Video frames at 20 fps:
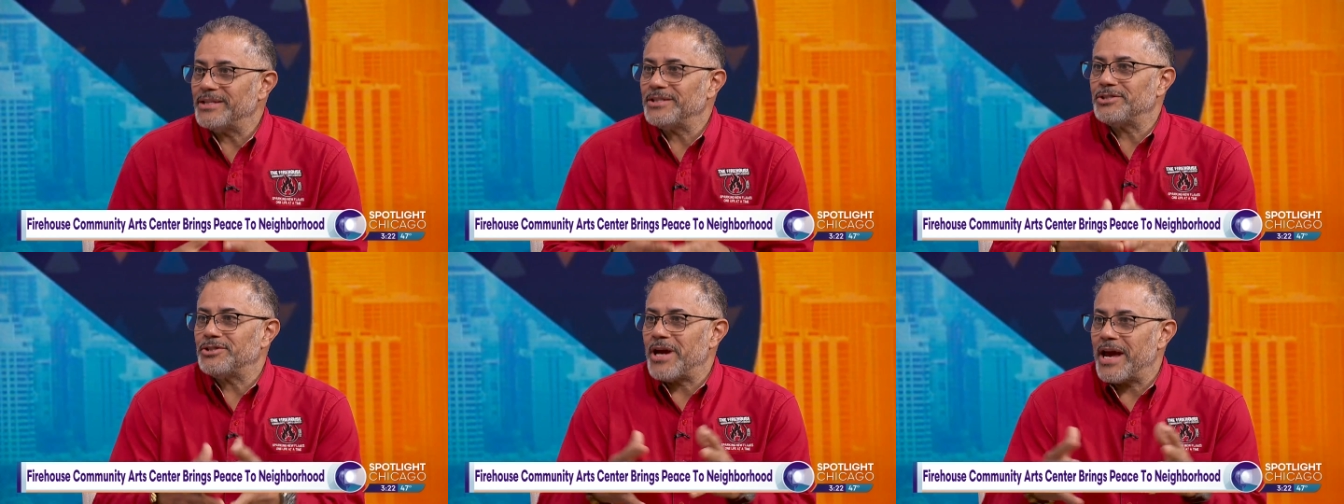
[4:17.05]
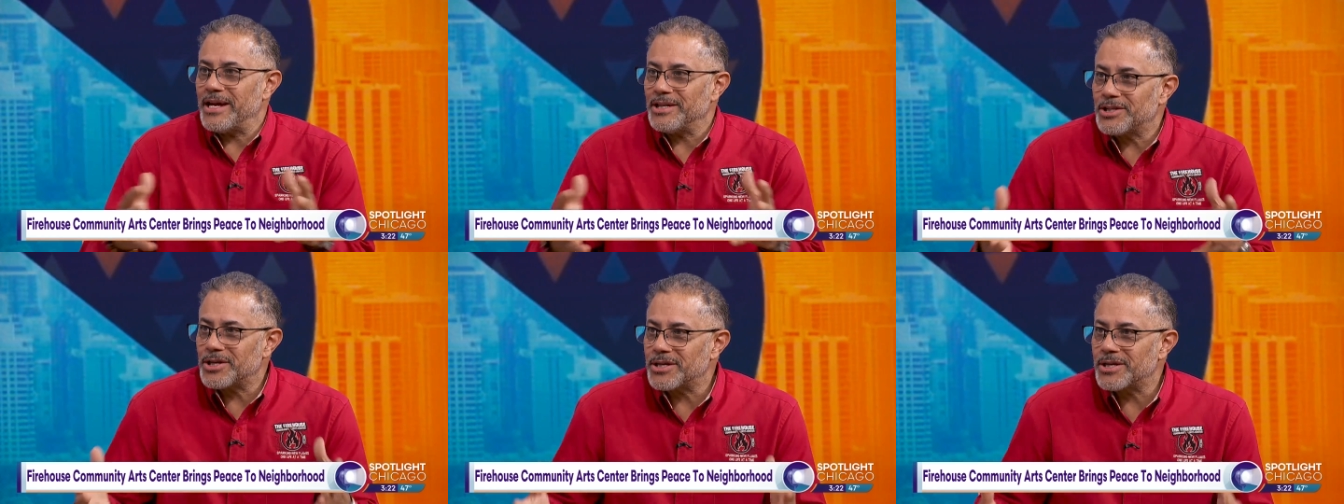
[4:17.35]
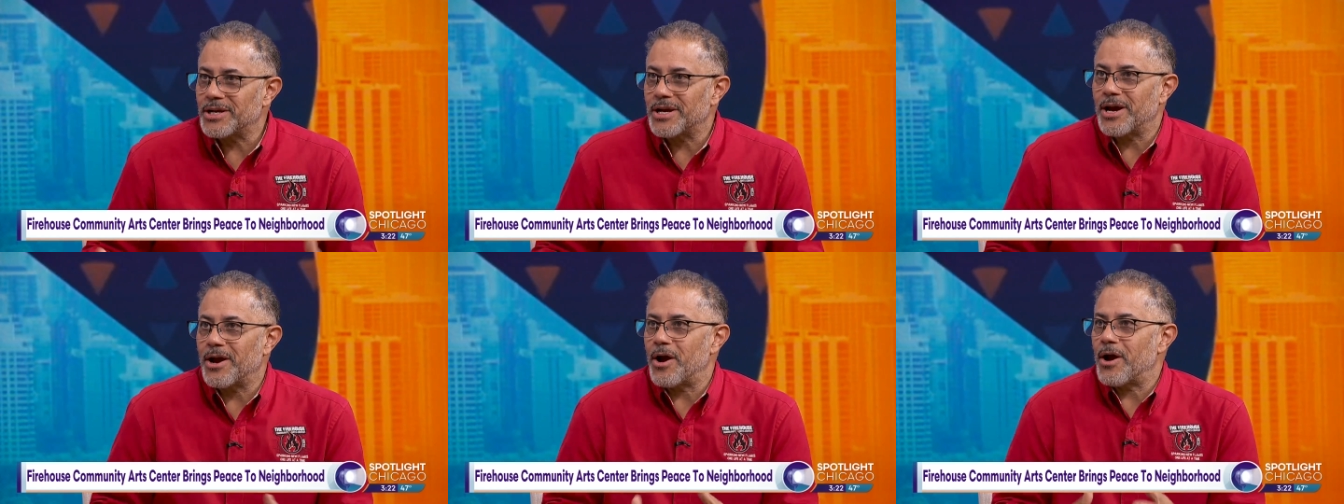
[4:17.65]
And change
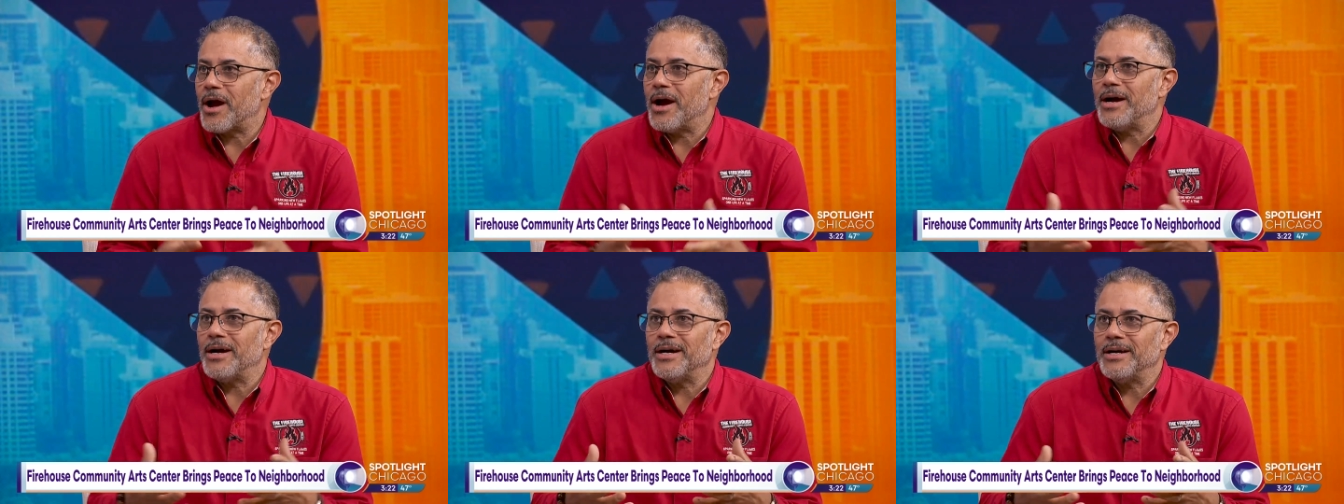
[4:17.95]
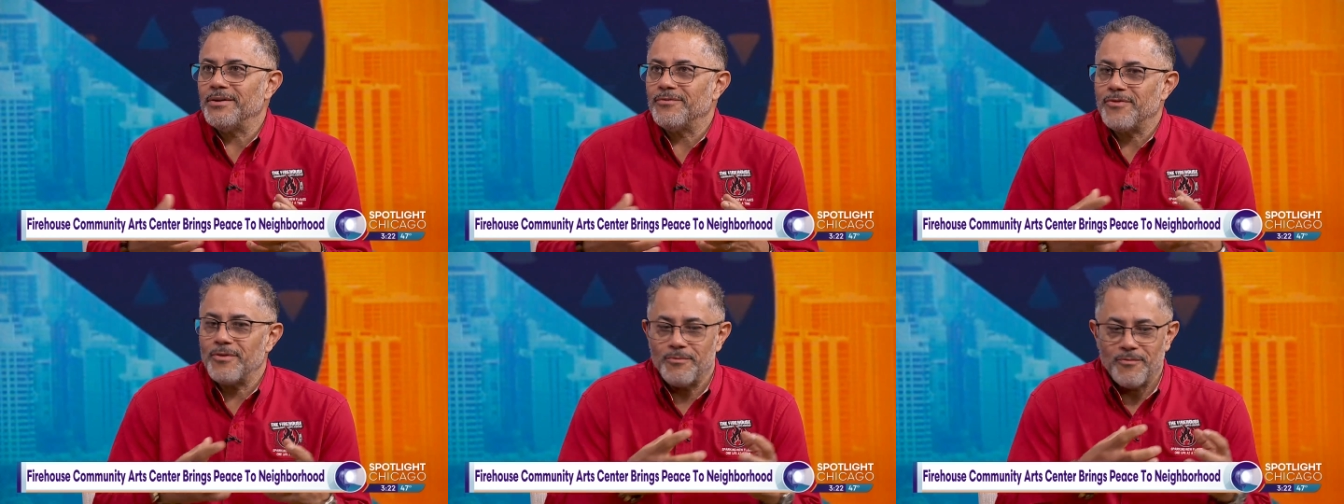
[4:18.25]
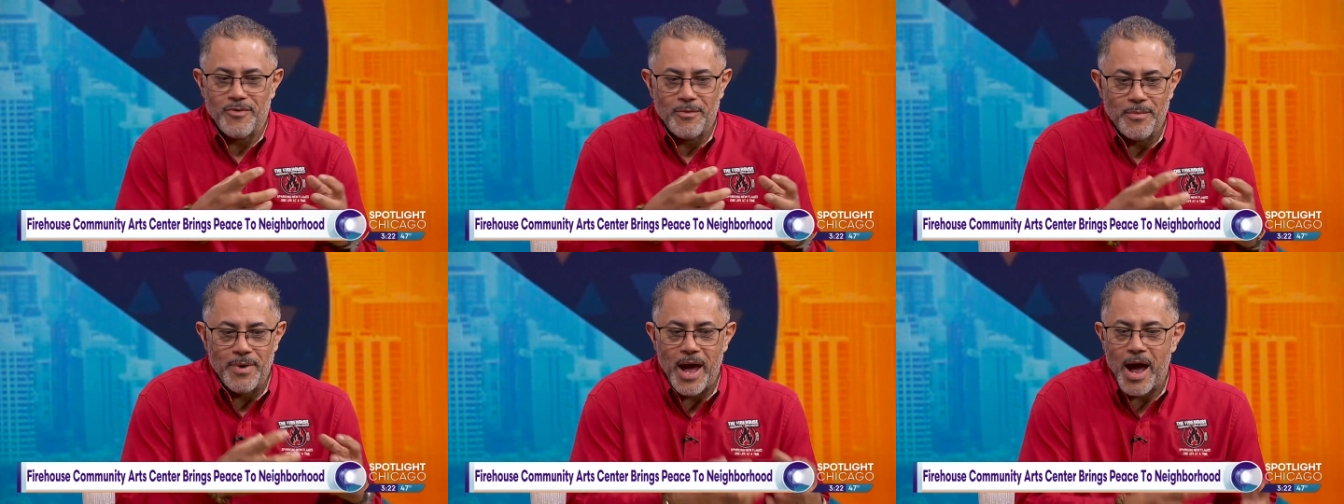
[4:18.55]
uh, from,
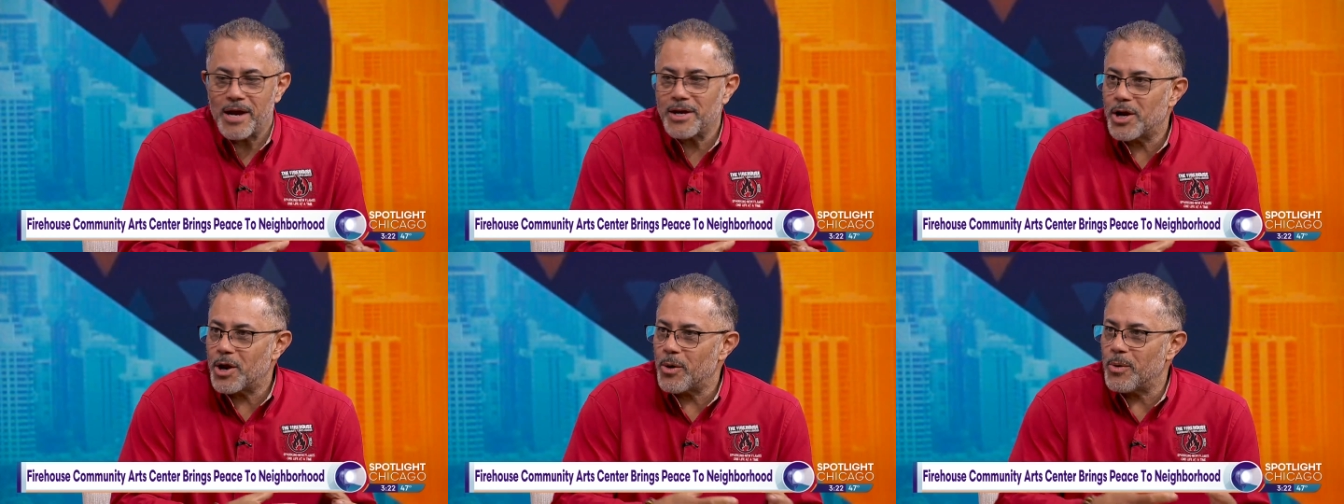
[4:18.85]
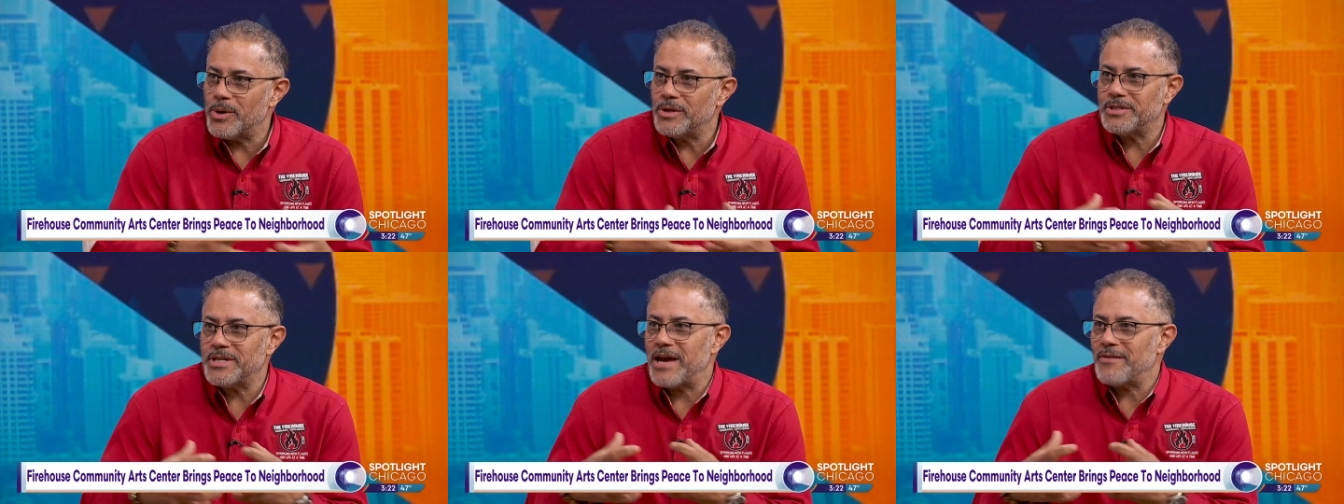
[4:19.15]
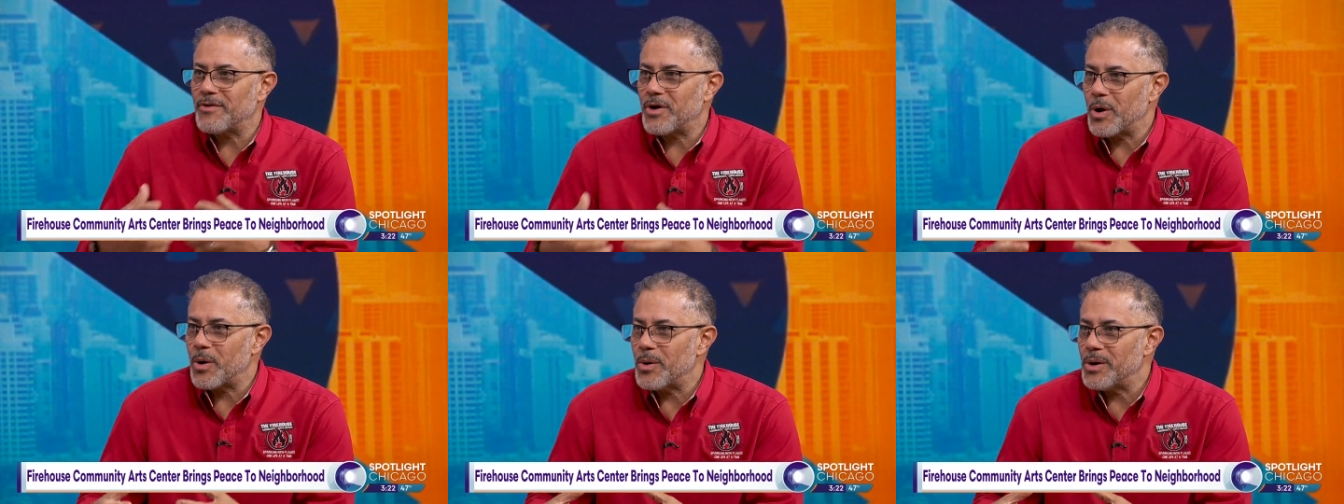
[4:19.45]
from non-courage to
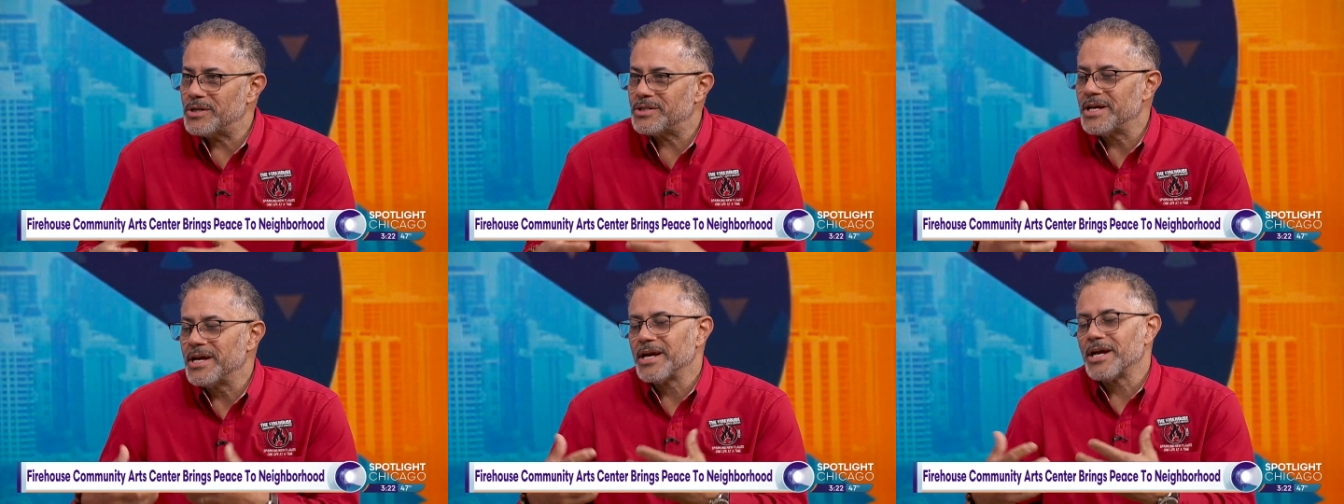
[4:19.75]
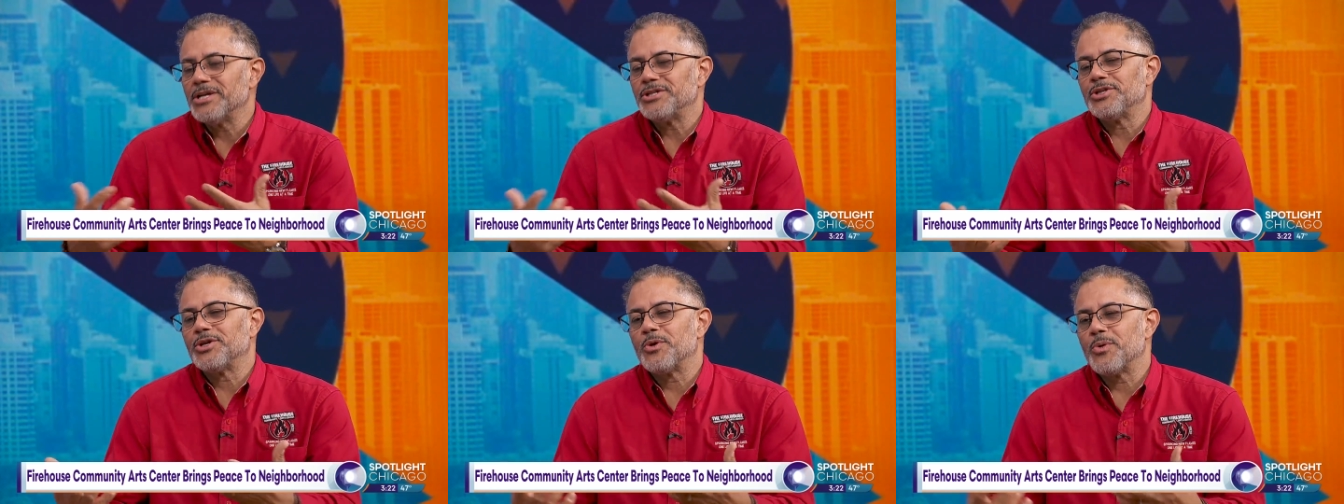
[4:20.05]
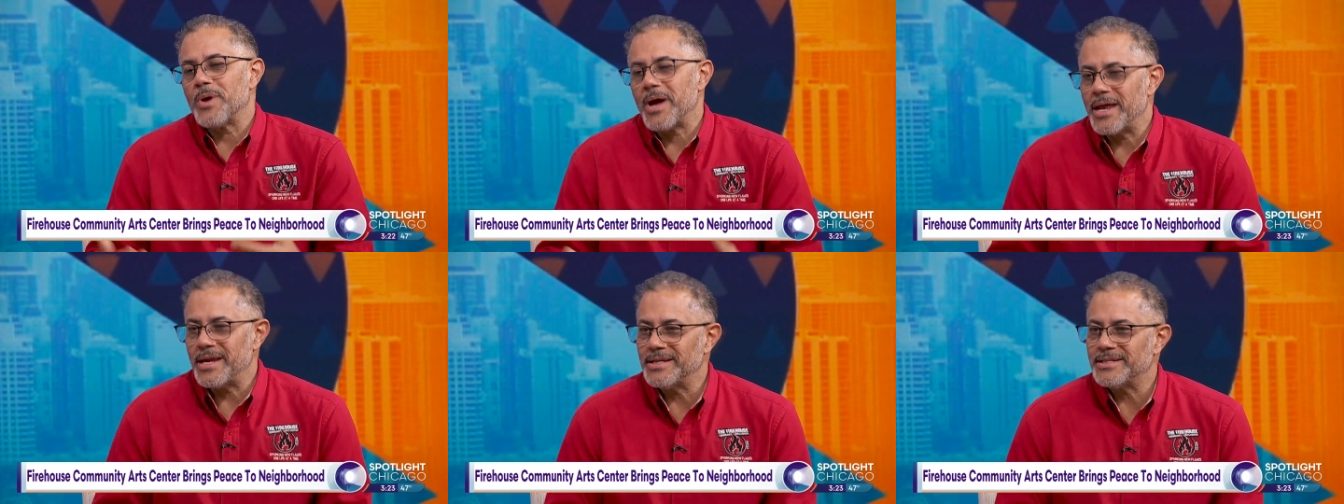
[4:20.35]
have courage because you
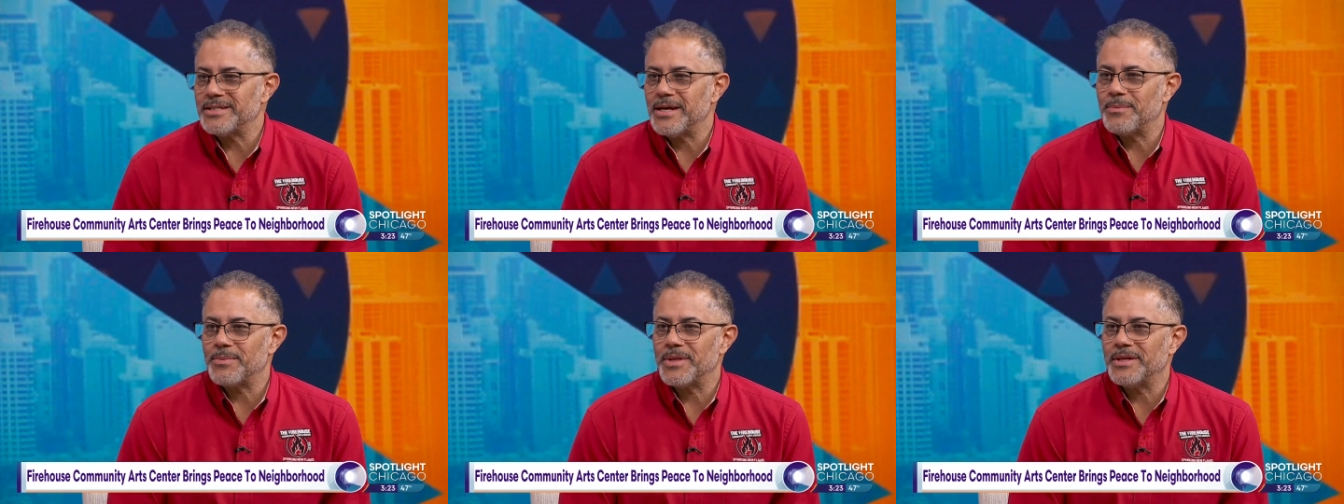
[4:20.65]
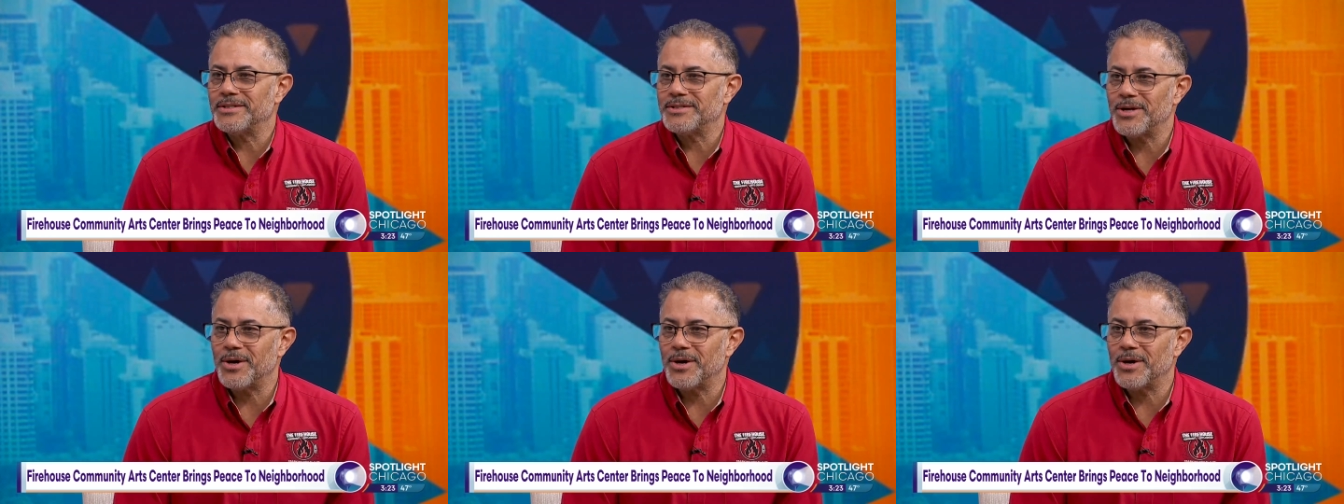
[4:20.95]
created something.